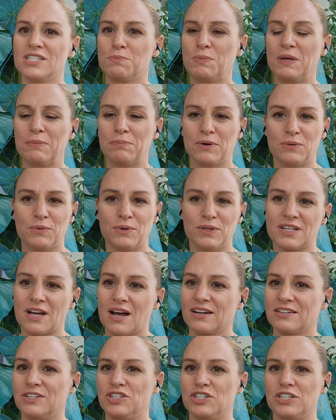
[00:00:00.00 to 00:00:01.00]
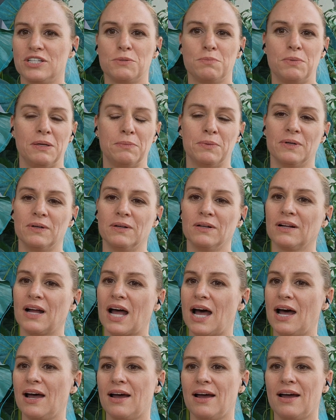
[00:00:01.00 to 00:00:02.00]
people will talk to Jits people.
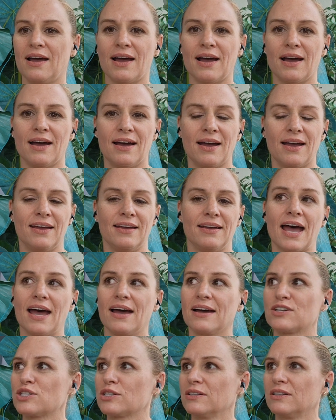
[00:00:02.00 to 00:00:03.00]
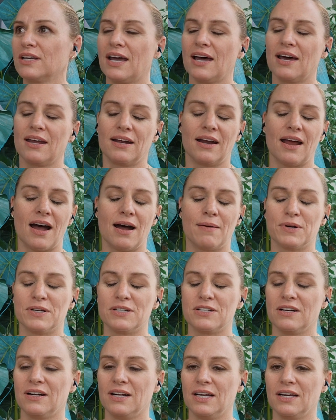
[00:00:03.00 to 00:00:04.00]
I actually had an
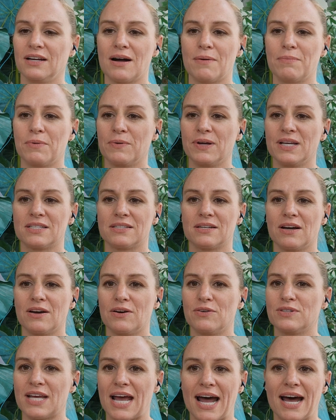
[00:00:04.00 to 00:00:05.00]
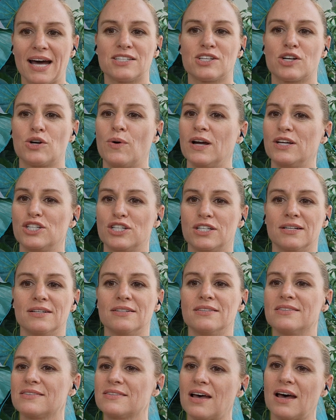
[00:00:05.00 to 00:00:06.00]
opportunity a couple weeks ago to ask
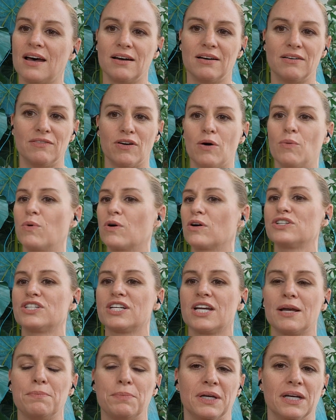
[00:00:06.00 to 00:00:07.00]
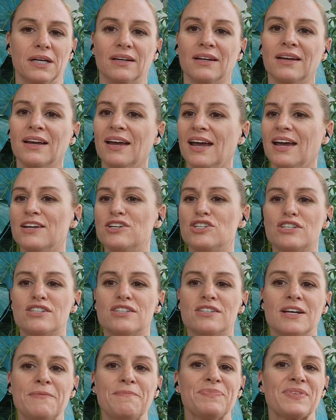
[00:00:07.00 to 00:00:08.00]
questions of a world champion, and just
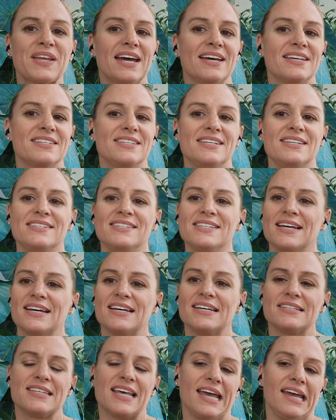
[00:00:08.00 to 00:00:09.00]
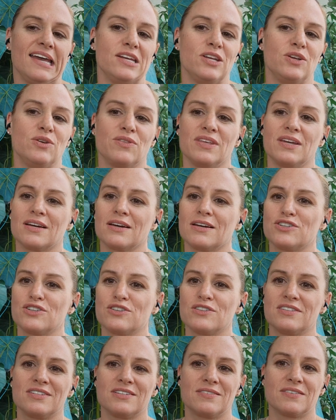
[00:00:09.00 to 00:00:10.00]
as easy as, hey, do you think I
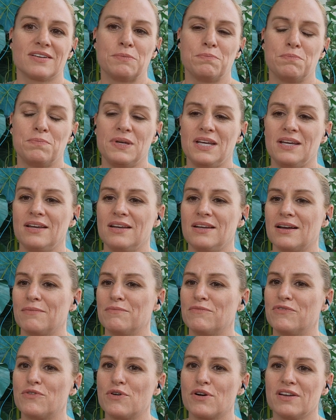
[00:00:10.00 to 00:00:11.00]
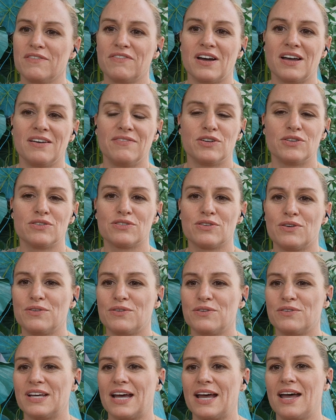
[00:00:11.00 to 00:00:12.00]
should still compete? I'm 45 years
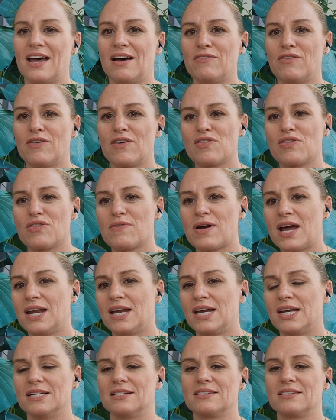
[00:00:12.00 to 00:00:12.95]
old. I have arthritis.